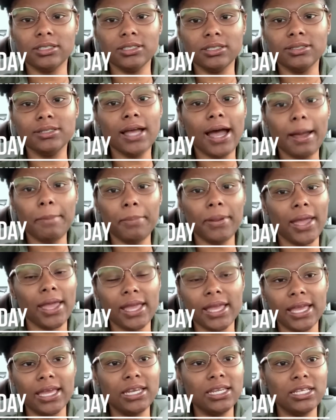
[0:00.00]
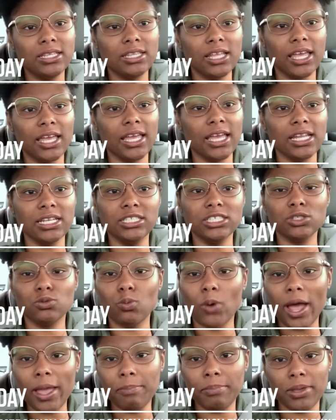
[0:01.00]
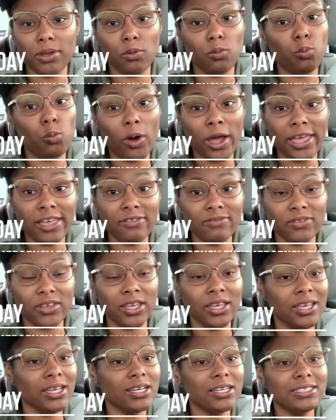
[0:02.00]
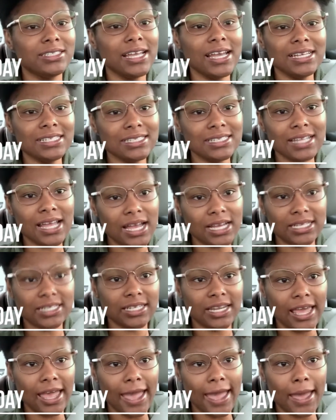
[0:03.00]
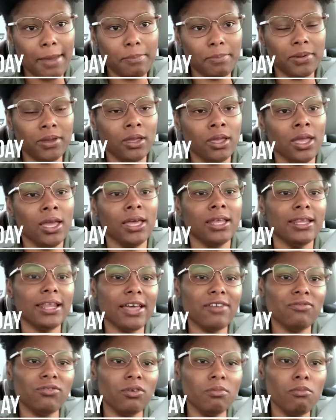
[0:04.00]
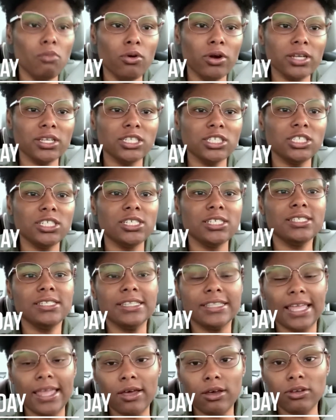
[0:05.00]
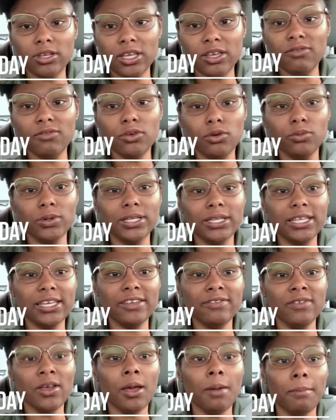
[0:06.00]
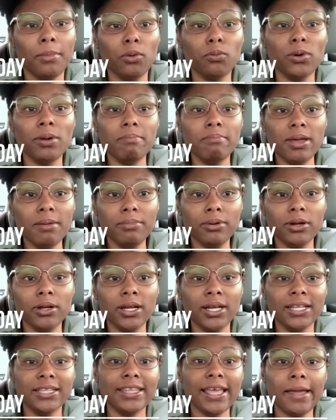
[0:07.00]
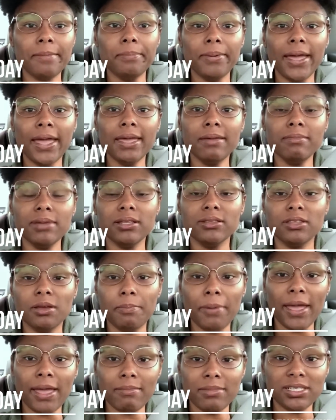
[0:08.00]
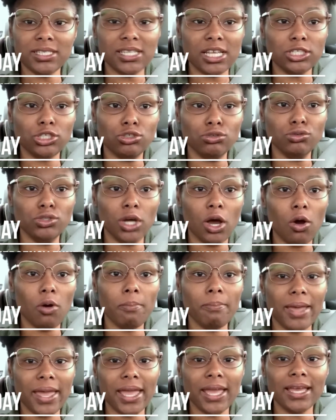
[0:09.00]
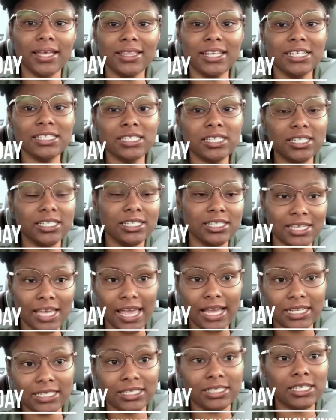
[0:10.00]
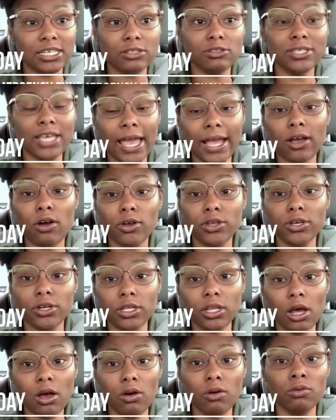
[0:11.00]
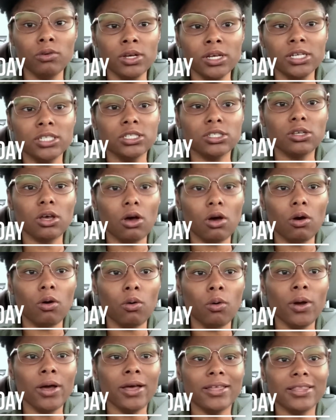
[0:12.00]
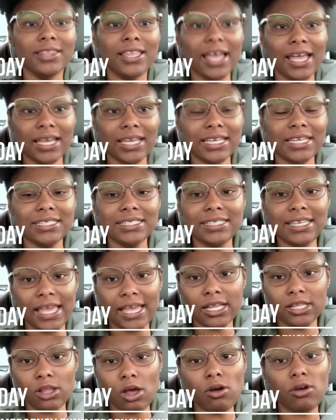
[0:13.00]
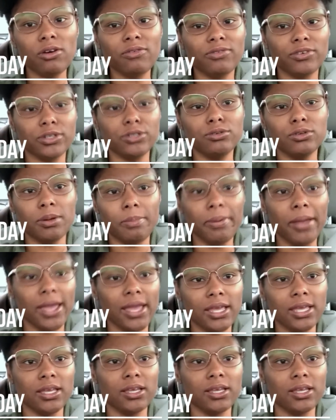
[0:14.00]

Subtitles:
not pay anything and just wipe it and waive it. That's not gonna happen. Like for mortgages, they'll give you relief, but remember that the payments that you don't make, that's gonna still tack on your loan. So that can take longer for you to pay